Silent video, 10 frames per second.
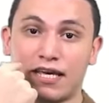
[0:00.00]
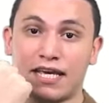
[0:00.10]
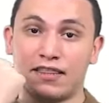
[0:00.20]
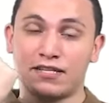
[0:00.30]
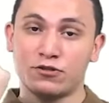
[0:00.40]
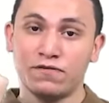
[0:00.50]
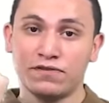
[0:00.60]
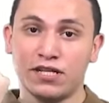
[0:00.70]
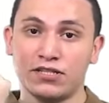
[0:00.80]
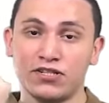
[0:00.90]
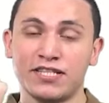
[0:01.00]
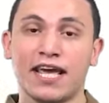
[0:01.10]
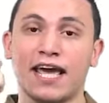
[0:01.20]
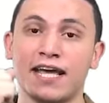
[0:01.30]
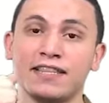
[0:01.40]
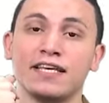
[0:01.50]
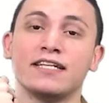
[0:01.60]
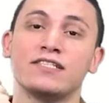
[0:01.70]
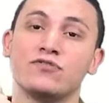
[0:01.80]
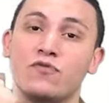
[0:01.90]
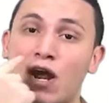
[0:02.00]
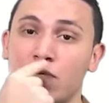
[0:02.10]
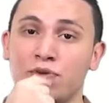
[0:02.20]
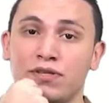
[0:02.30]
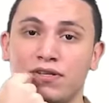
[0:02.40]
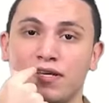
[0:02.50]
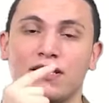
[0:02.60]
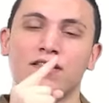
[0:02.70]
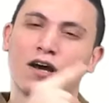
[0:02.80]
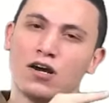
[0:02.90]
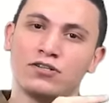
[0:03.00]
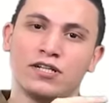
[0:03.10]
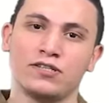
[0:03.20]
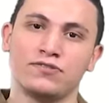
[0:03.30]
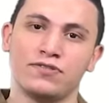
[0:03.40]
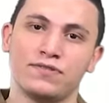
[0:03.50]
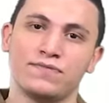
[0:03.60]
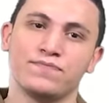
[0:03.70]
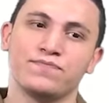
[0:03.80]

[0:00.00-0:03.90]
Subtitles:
in the soft letters and it's round in the hard letters.